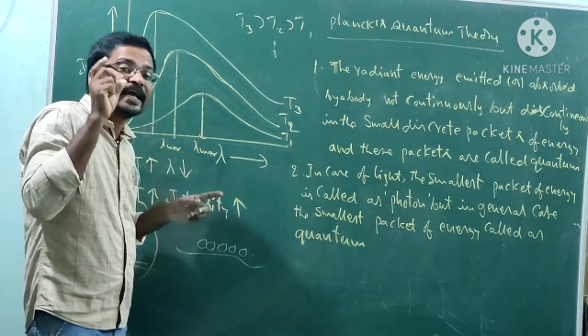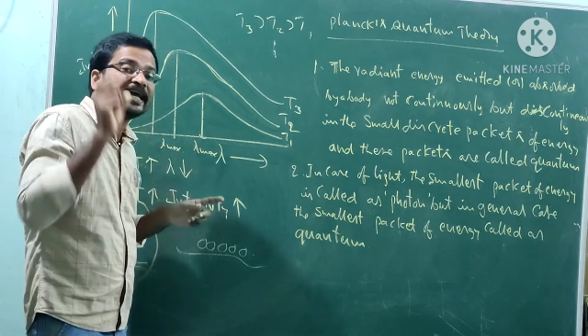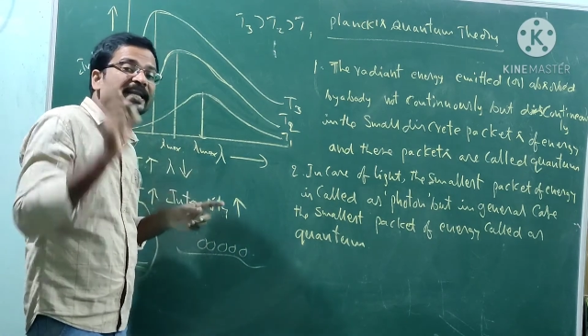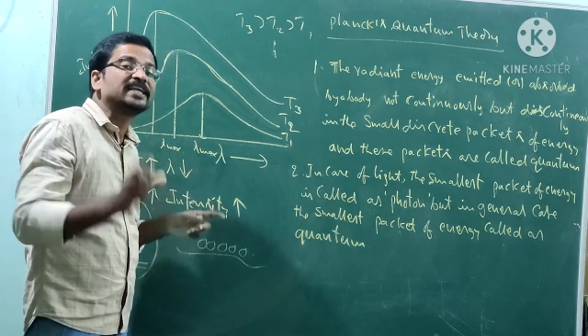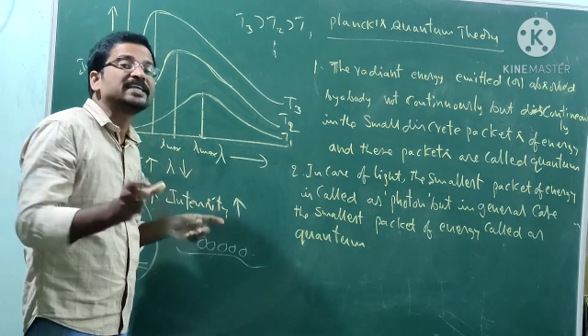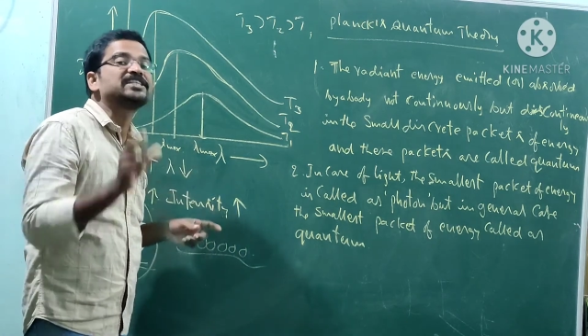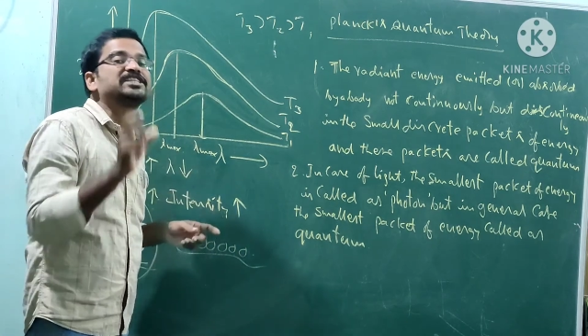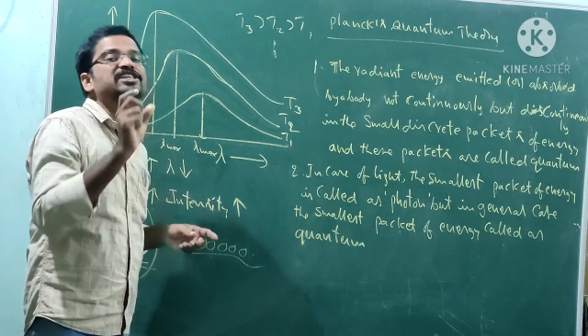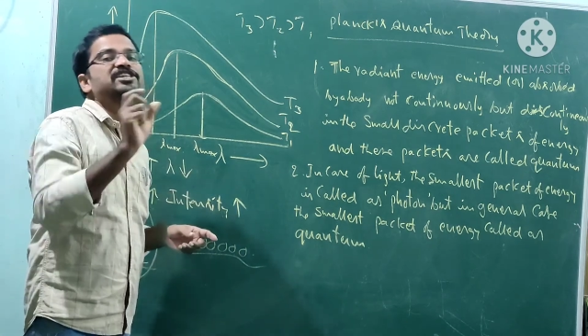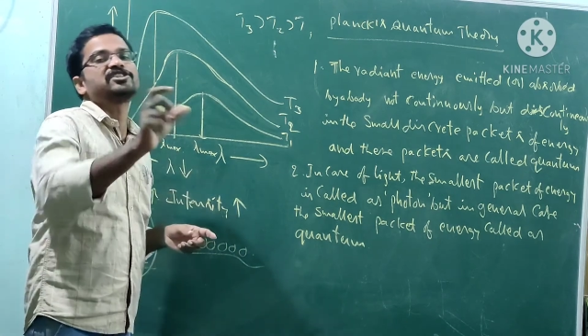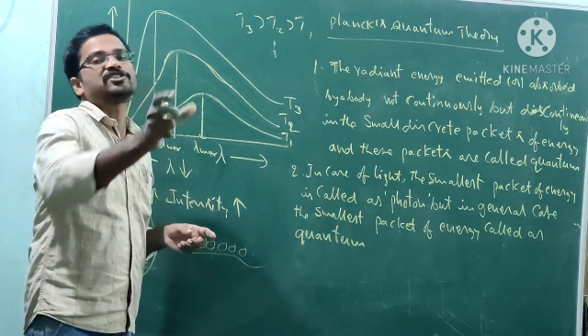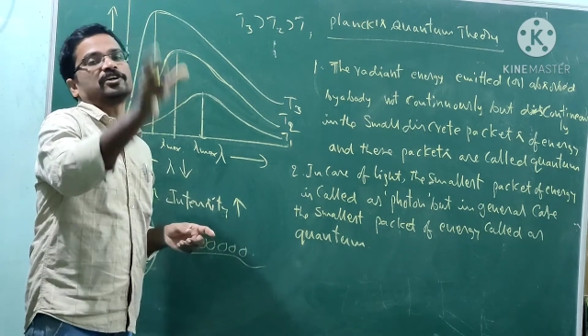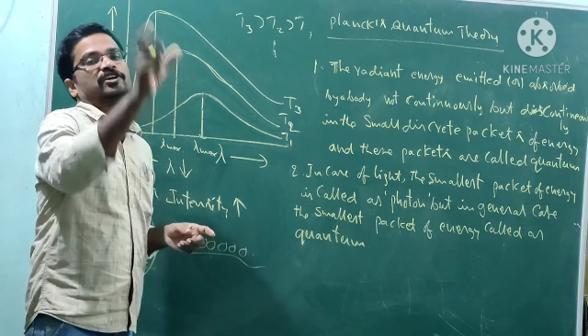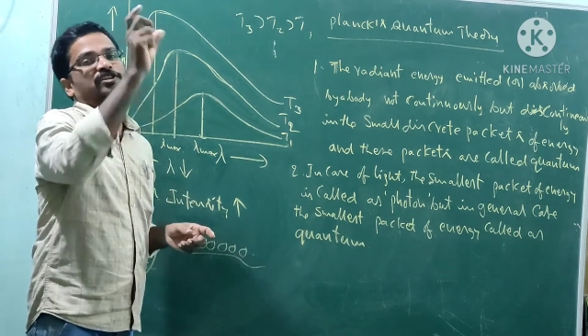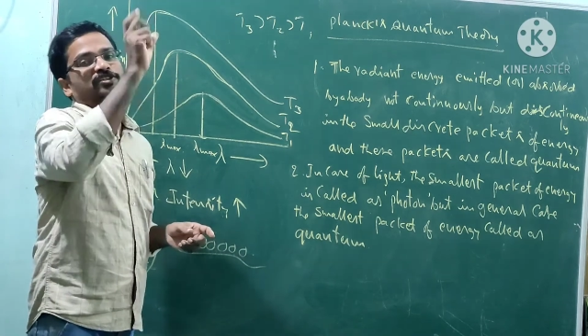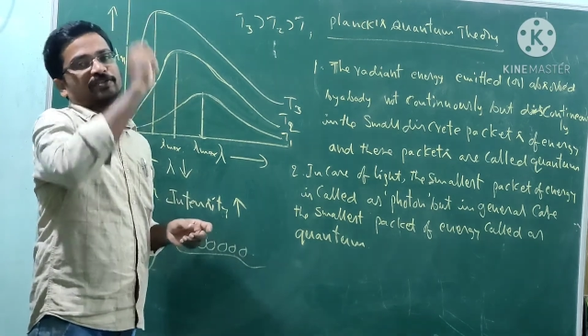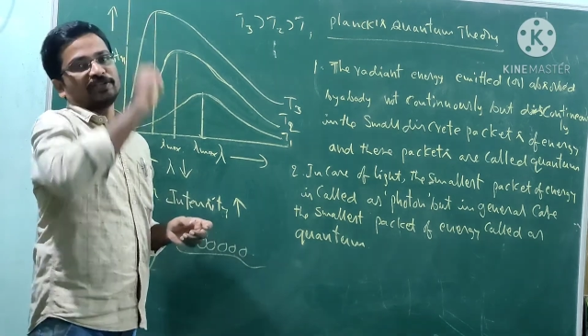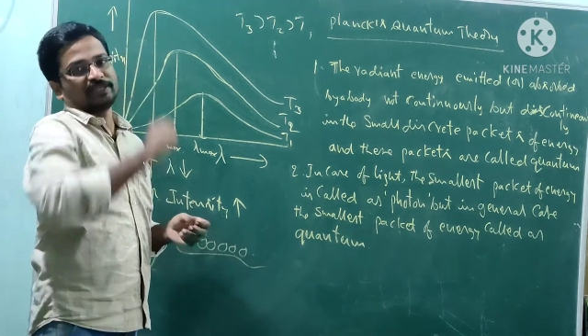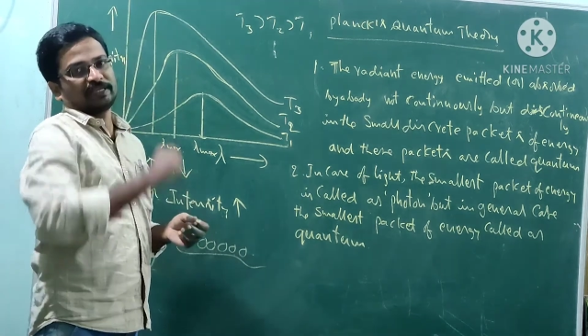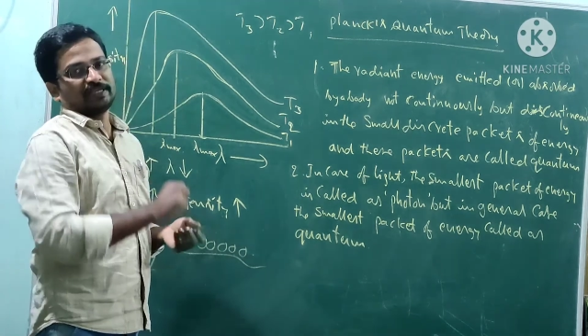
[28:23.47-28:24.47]
energy is
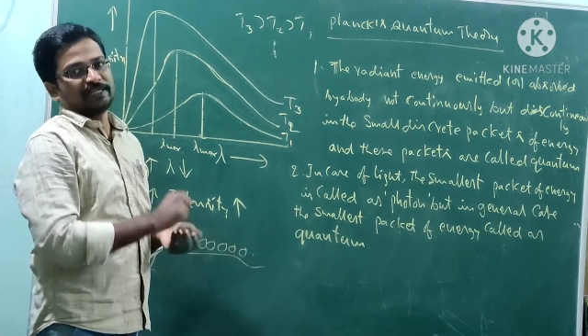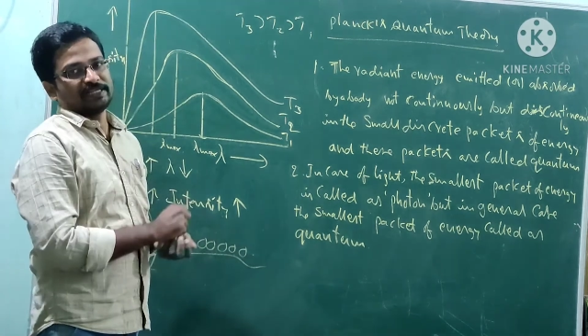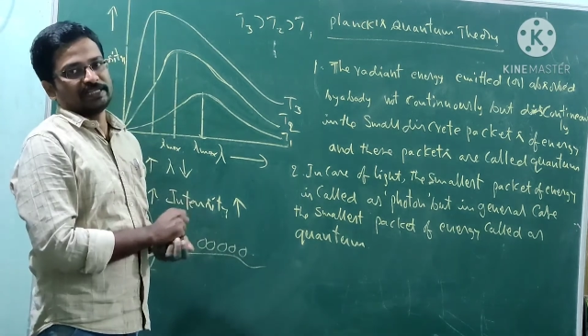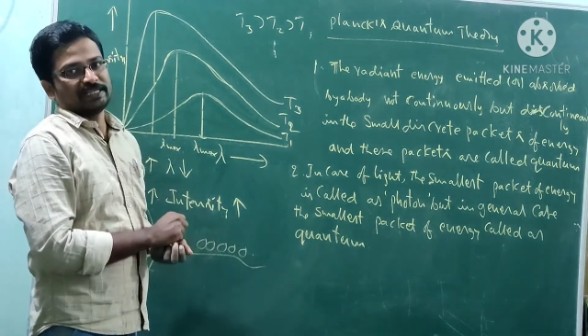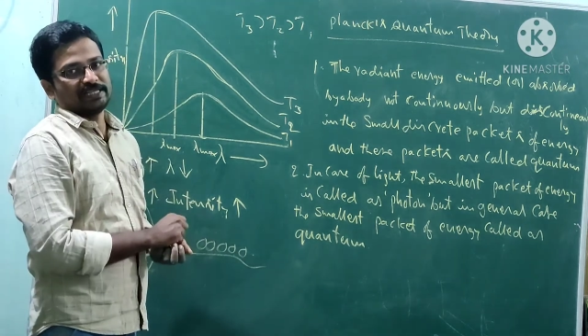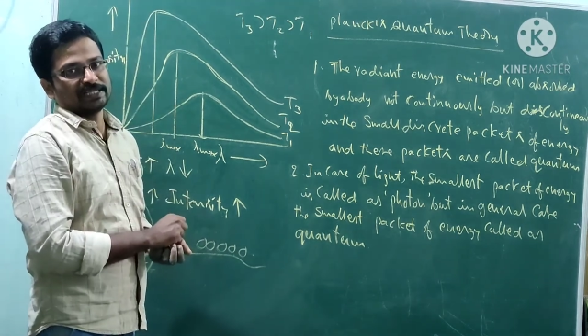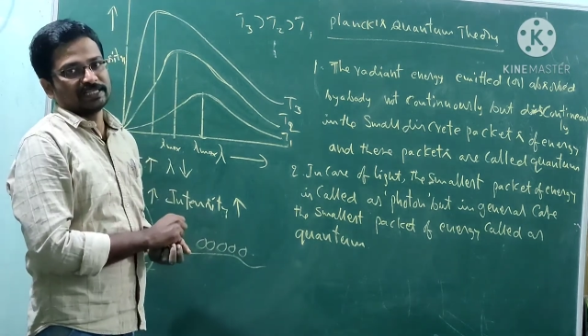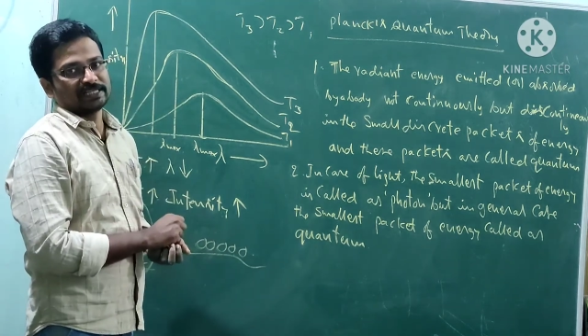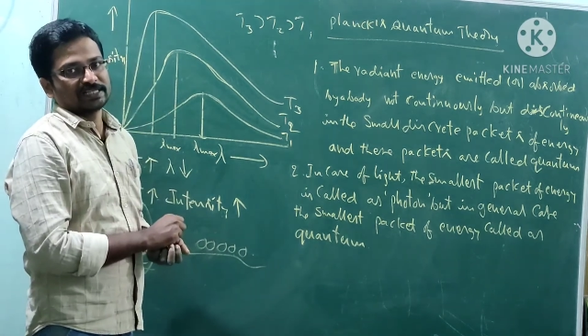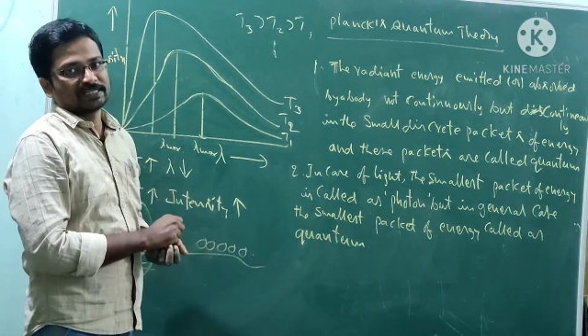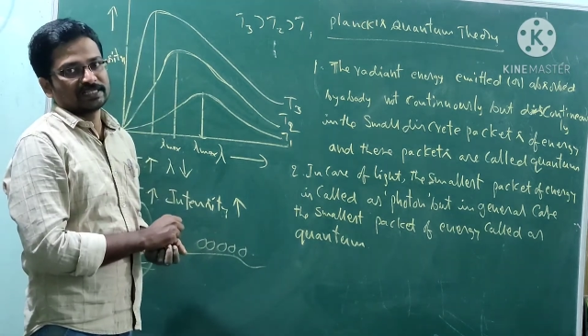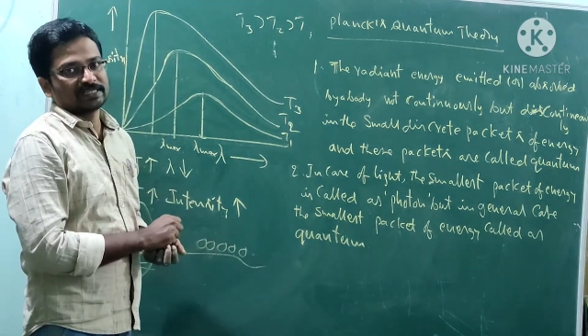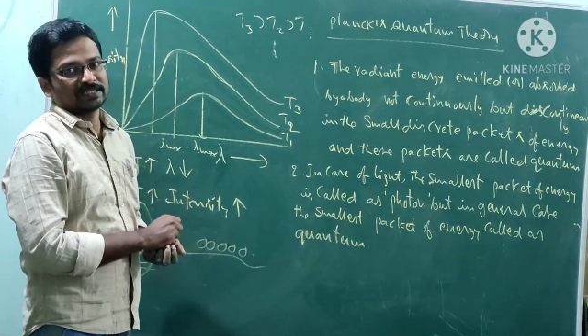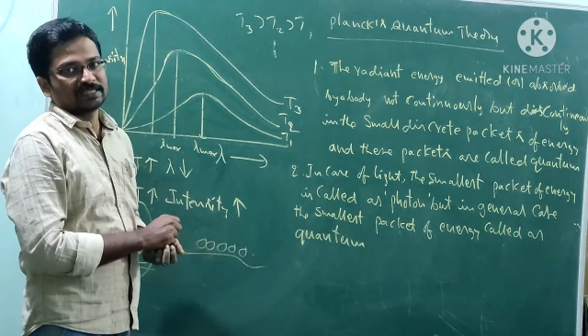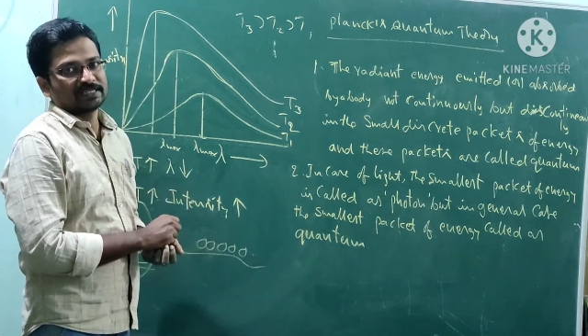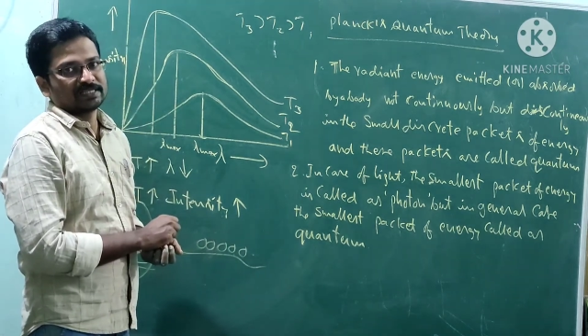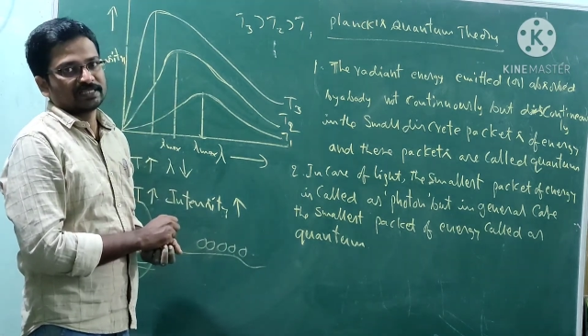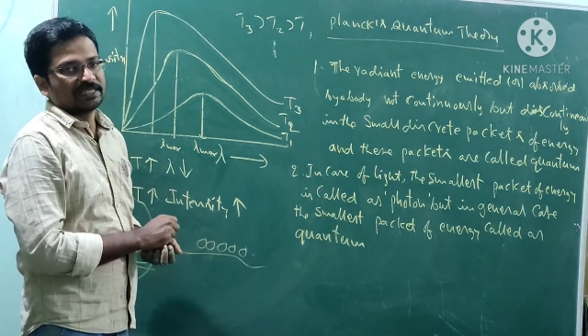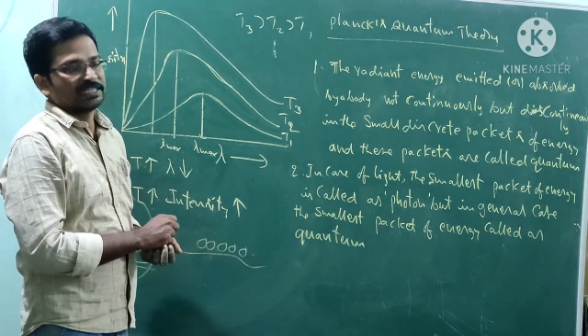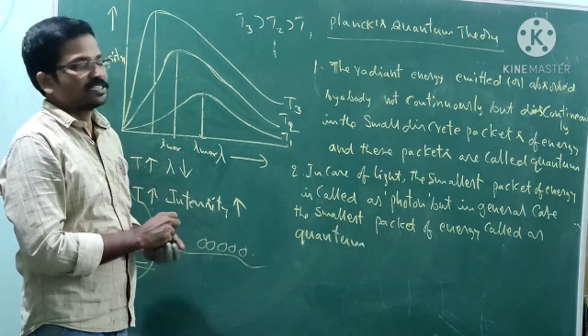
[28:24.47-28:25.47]
also increases.
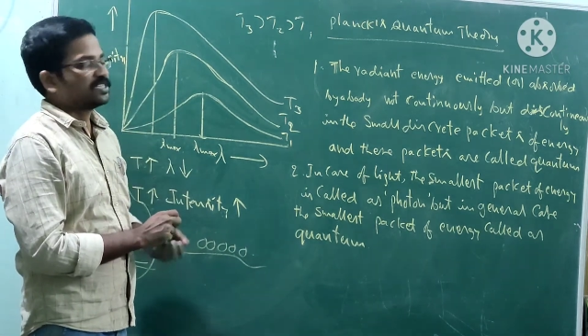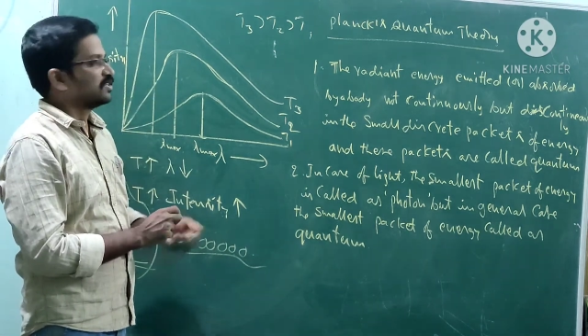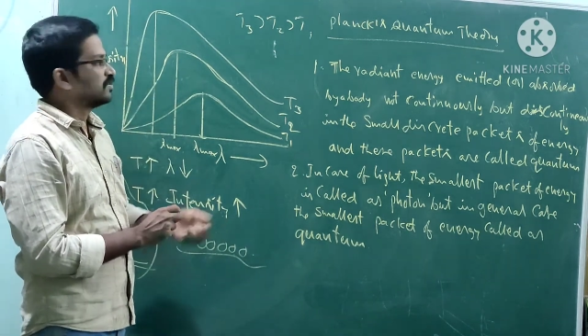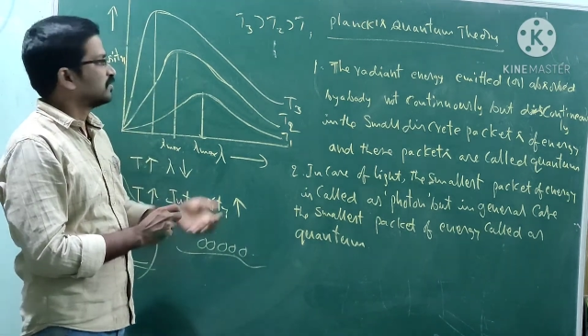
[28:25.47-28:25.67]
That is the